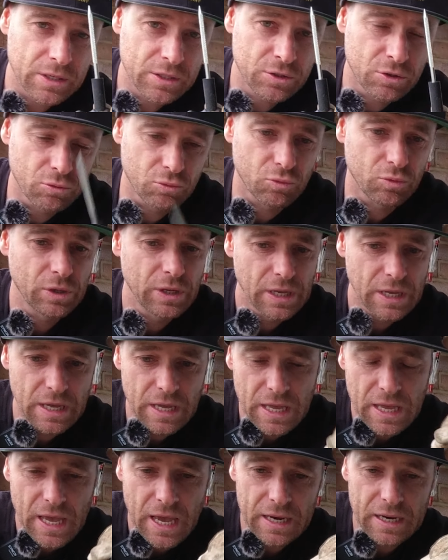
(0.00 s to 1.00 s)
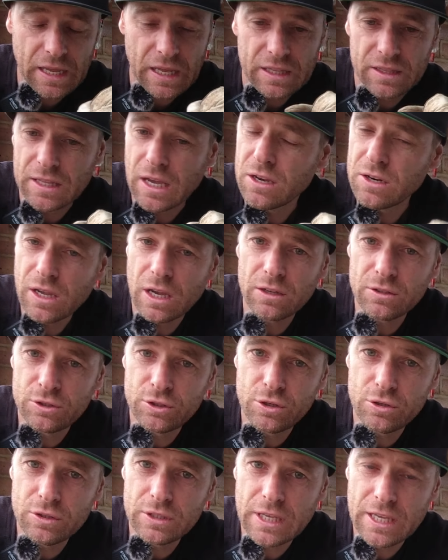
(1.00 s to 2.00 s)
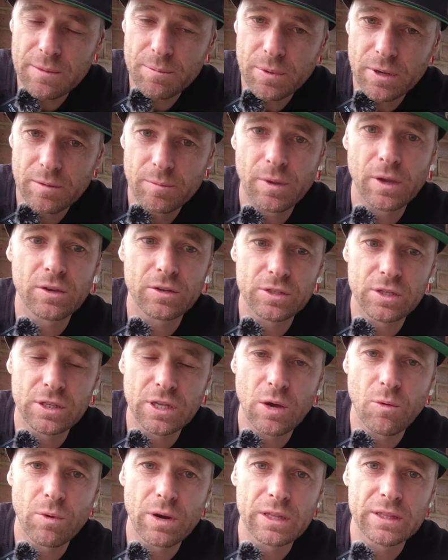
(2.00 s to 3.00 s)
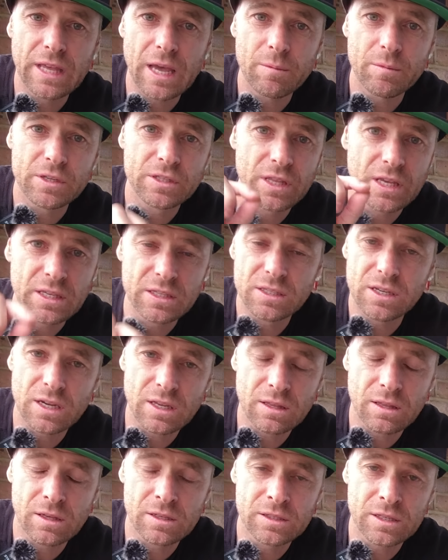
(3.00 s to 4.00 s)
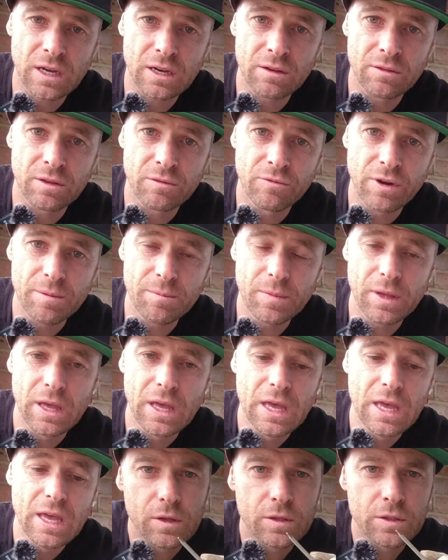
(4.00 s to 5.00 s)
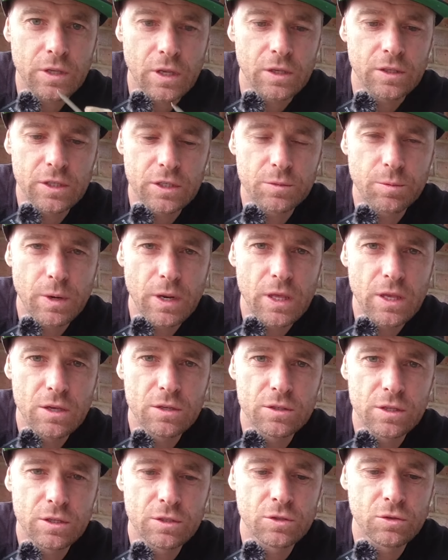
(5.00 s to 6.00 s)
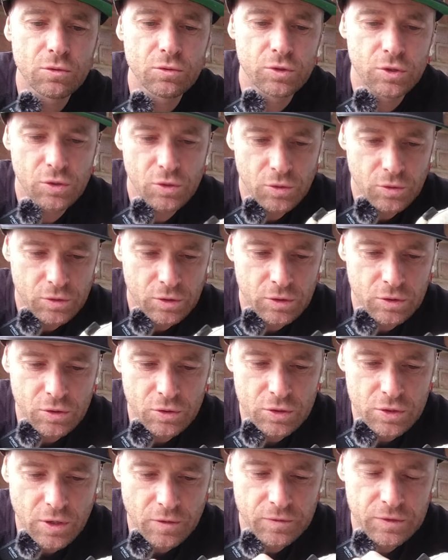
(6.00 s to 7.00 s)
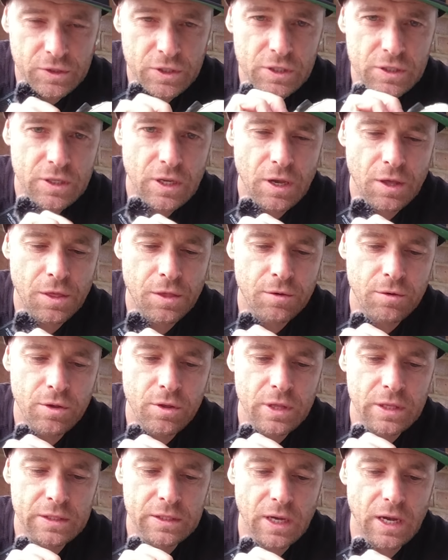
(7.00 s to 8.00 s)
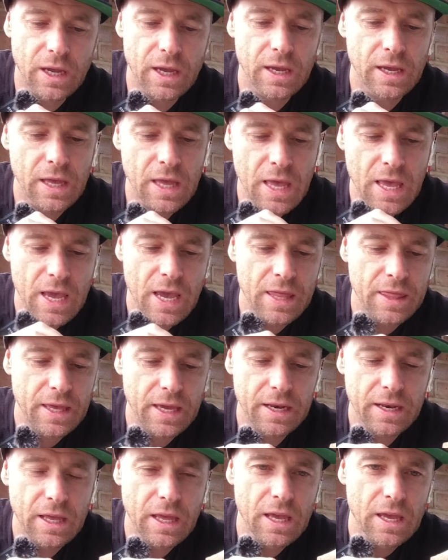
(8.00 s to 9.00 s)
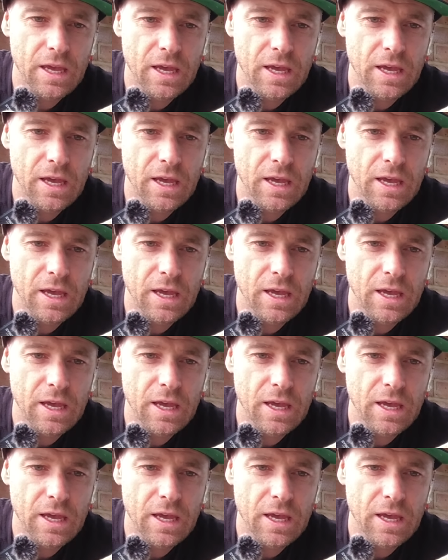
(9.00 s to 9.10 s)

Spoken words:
this tool. And don't go too deep because you don't want to damage the side of the rim. So you just want to use this tool to sort of just go through the tire and then